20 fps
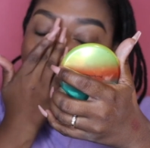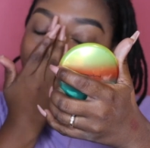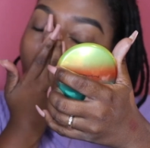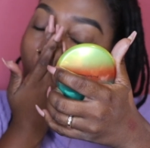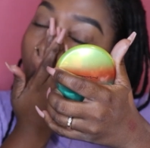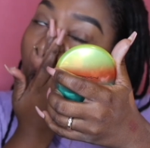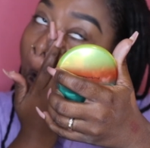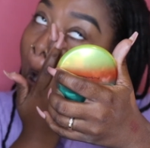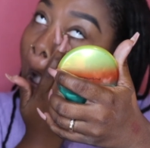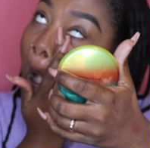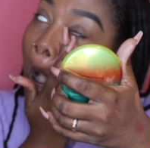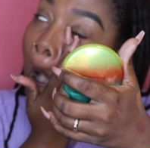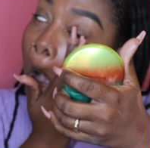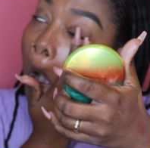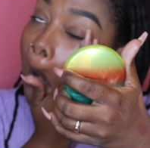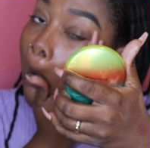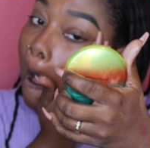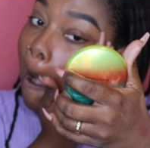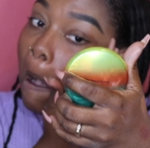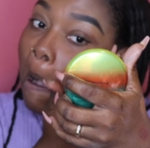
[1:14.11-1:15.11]
my skin
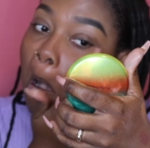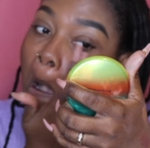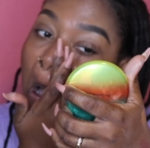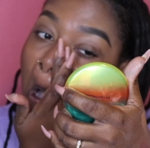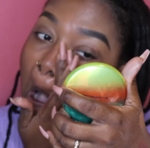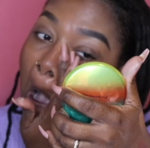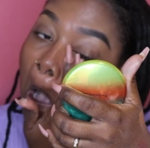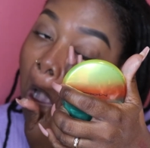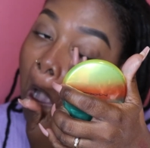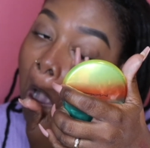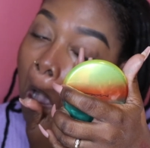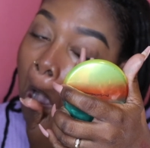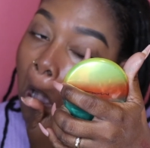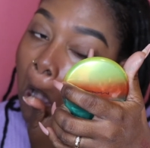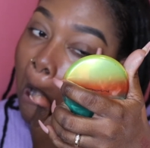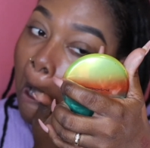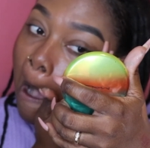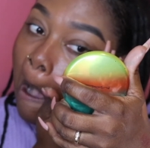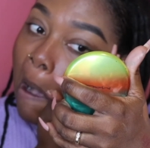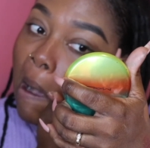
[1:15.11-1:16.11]
feel. So, this
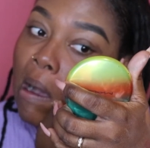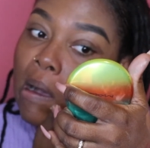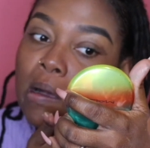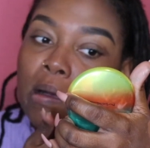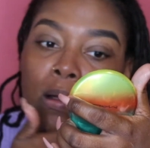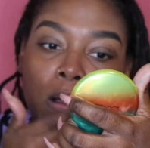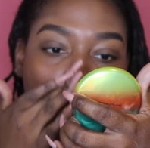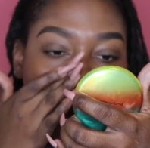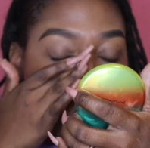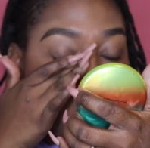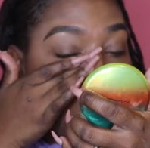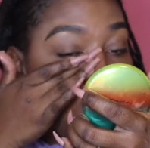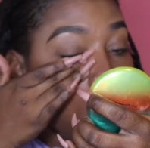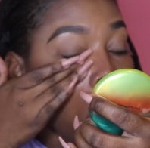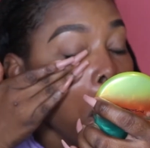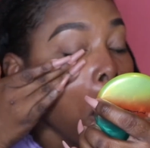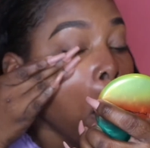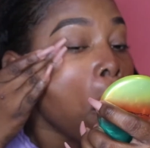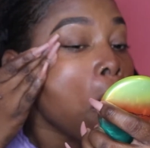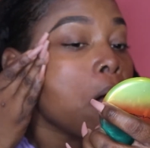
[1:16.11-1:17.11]
is a banger for
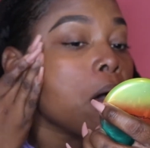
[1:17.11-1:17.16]
me.